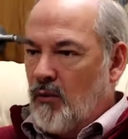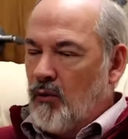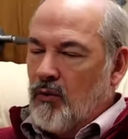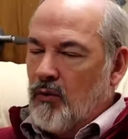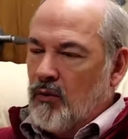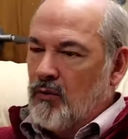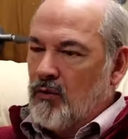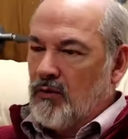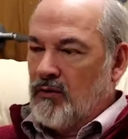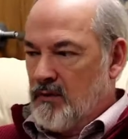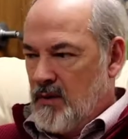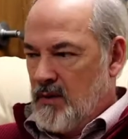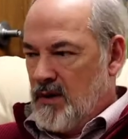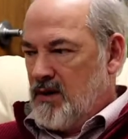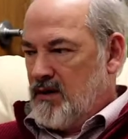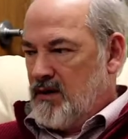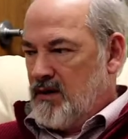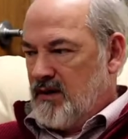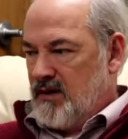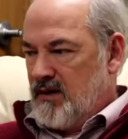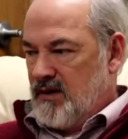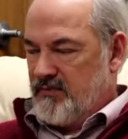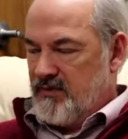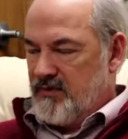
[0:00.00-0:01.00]
or
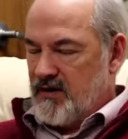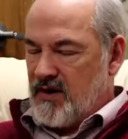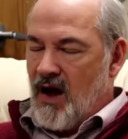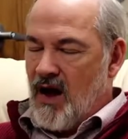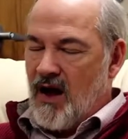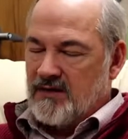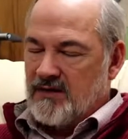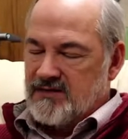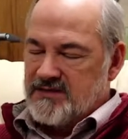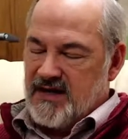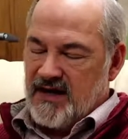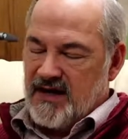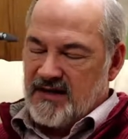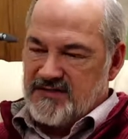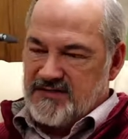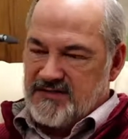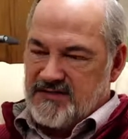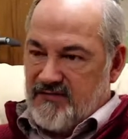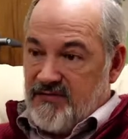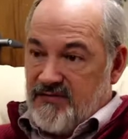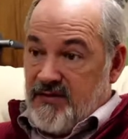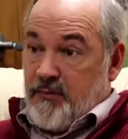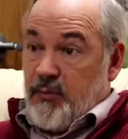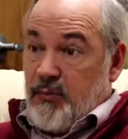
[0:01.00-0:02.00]
in the
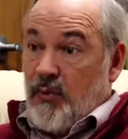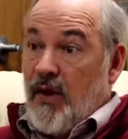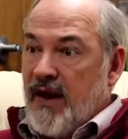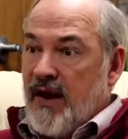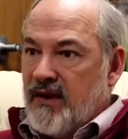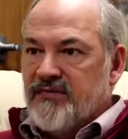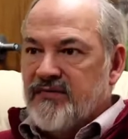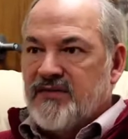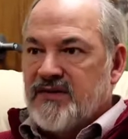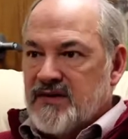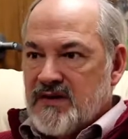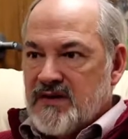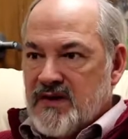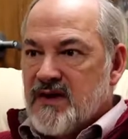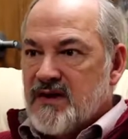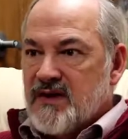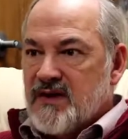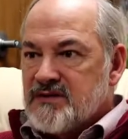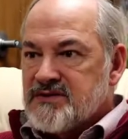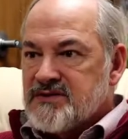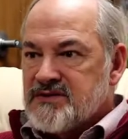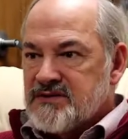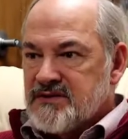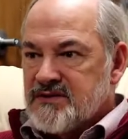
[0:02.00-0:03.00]
context of the bread, the
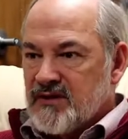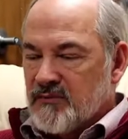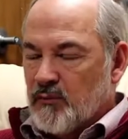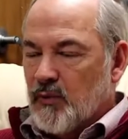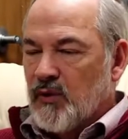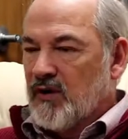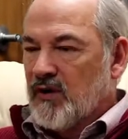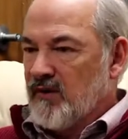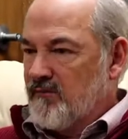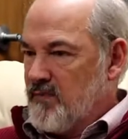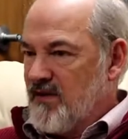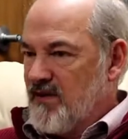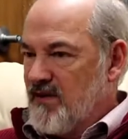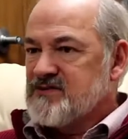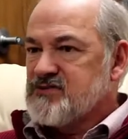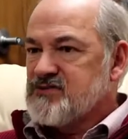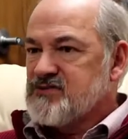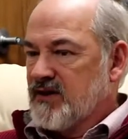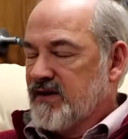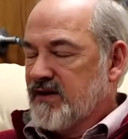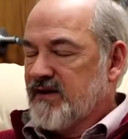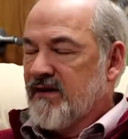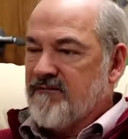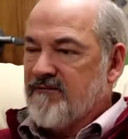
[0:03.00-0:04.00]
yeast will
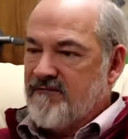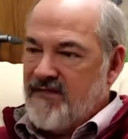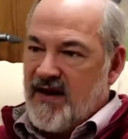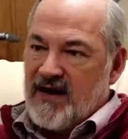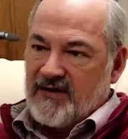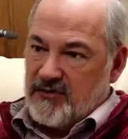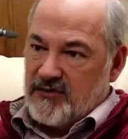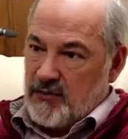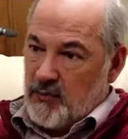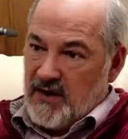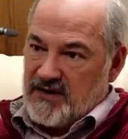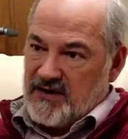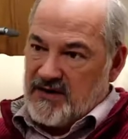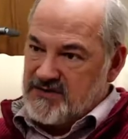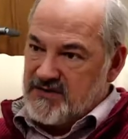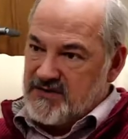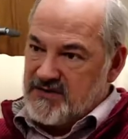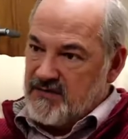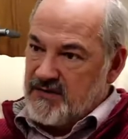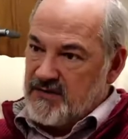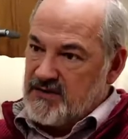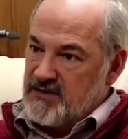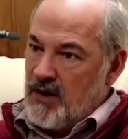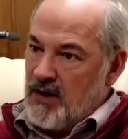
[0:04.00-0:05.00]
eventually affect the rest
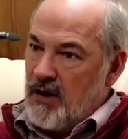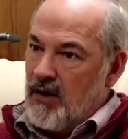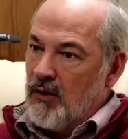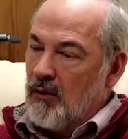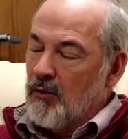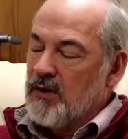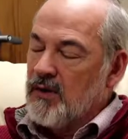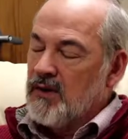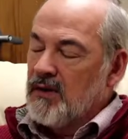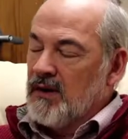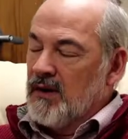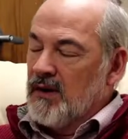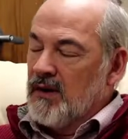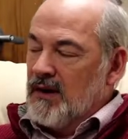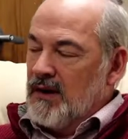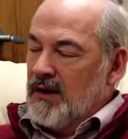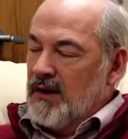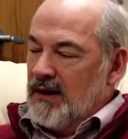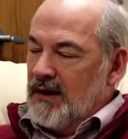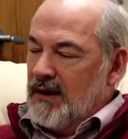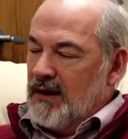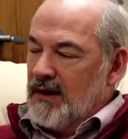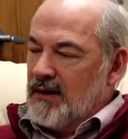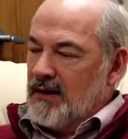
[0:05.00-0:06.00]
of the dough.
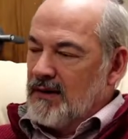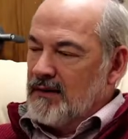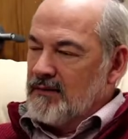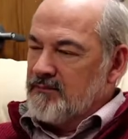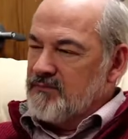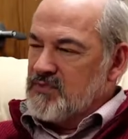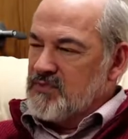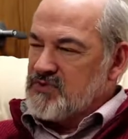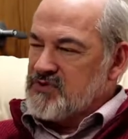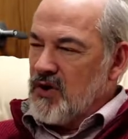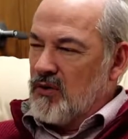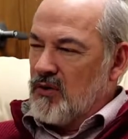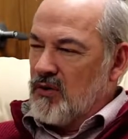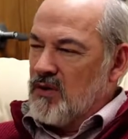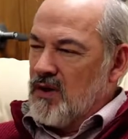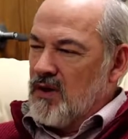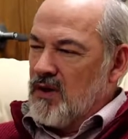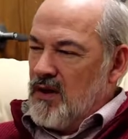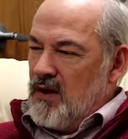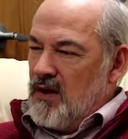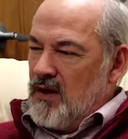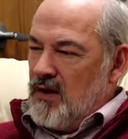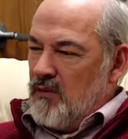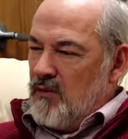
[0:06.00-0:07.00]
Uh, so
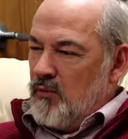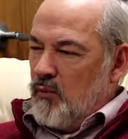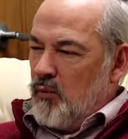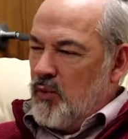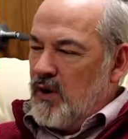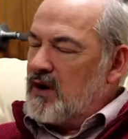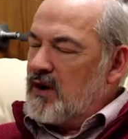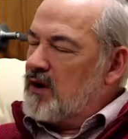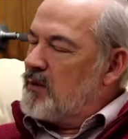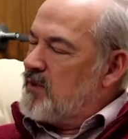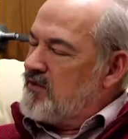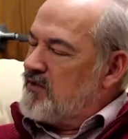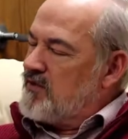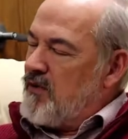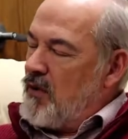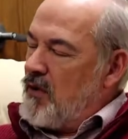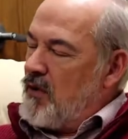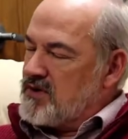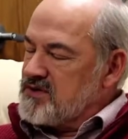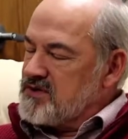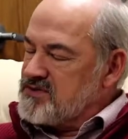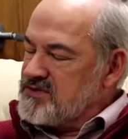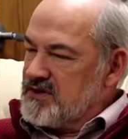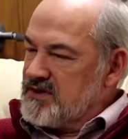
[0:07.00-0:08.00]
we're going to be
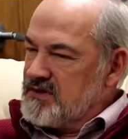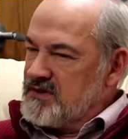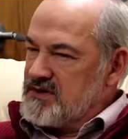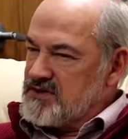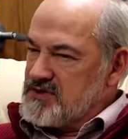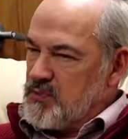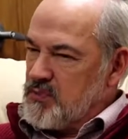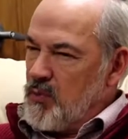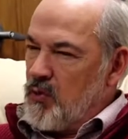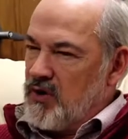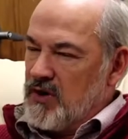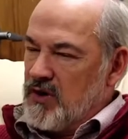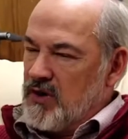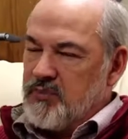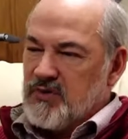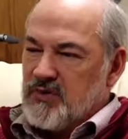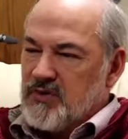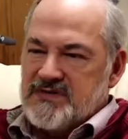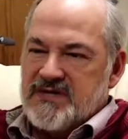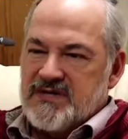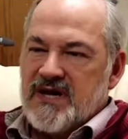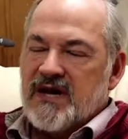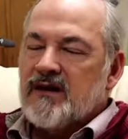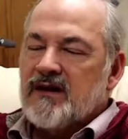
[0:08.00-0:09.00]
focusing this morning
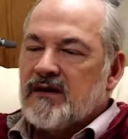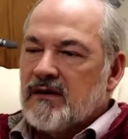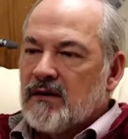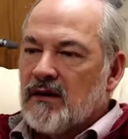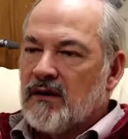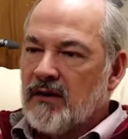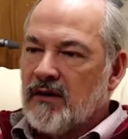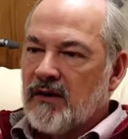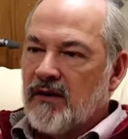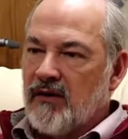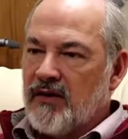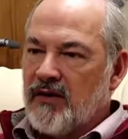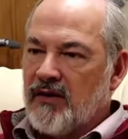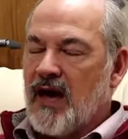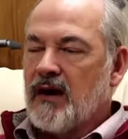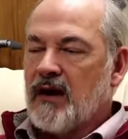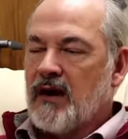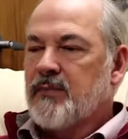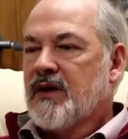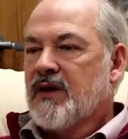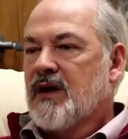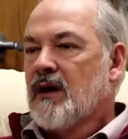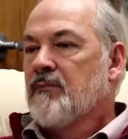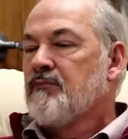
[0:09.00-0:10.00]
particularly on how
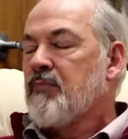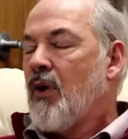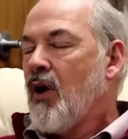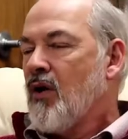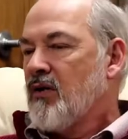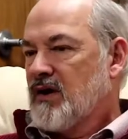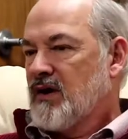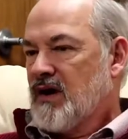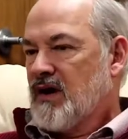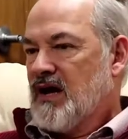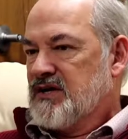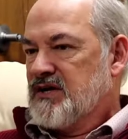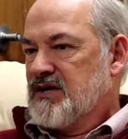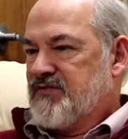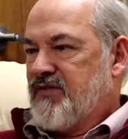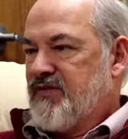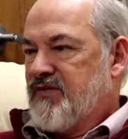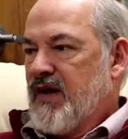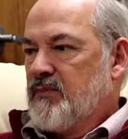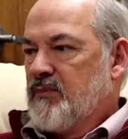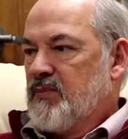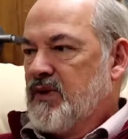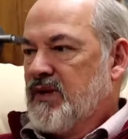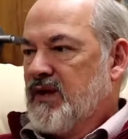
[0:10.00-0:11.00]
to become part of God's
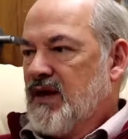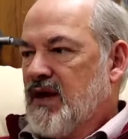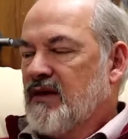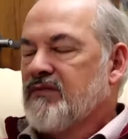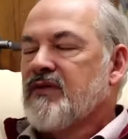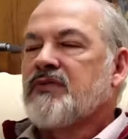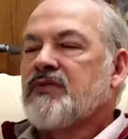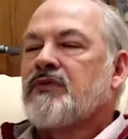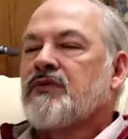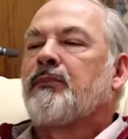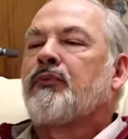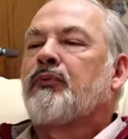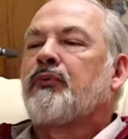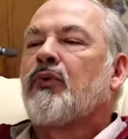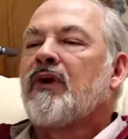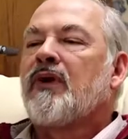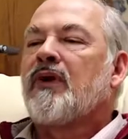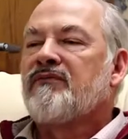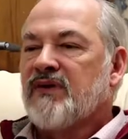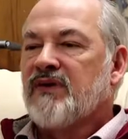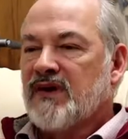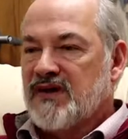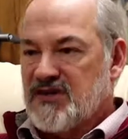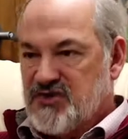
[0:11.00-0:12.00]
family and then the
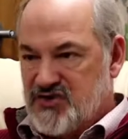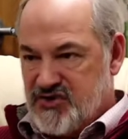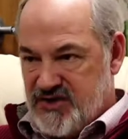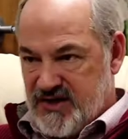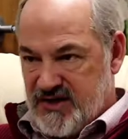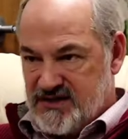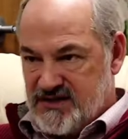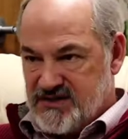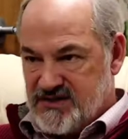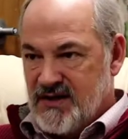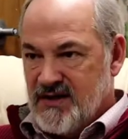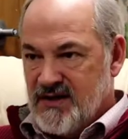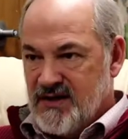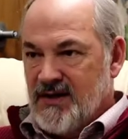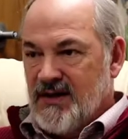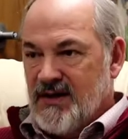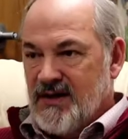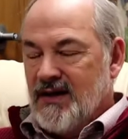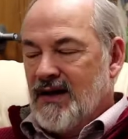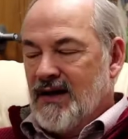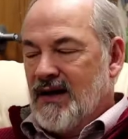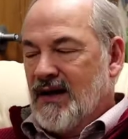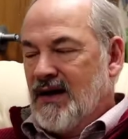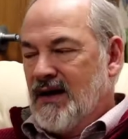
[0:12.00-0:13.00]
privileges.
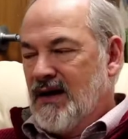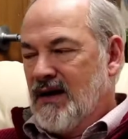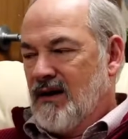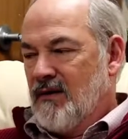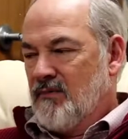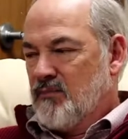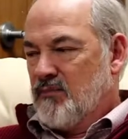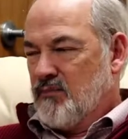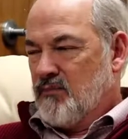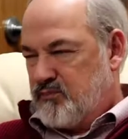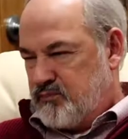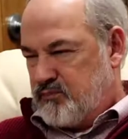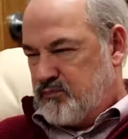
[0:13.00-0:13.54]
Uh,